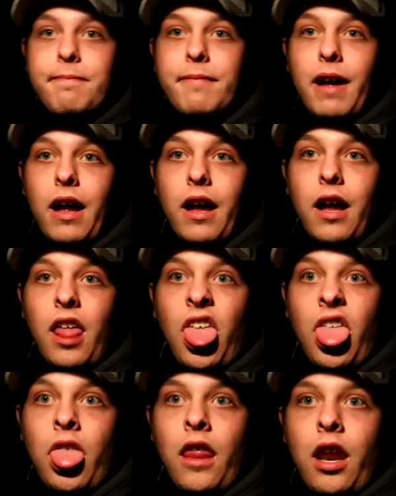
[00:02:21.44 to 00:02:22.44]
Alright, so we're
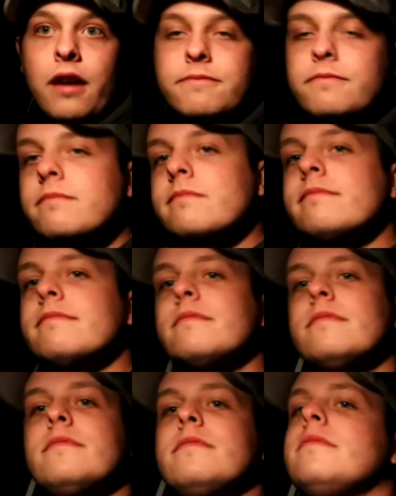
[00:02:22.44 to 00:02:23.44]
done fishing.
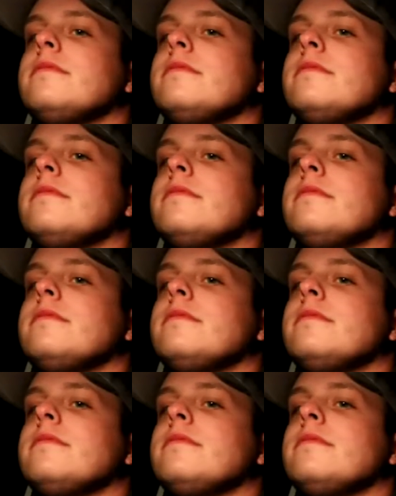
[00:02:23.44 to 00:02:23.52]
Dylan,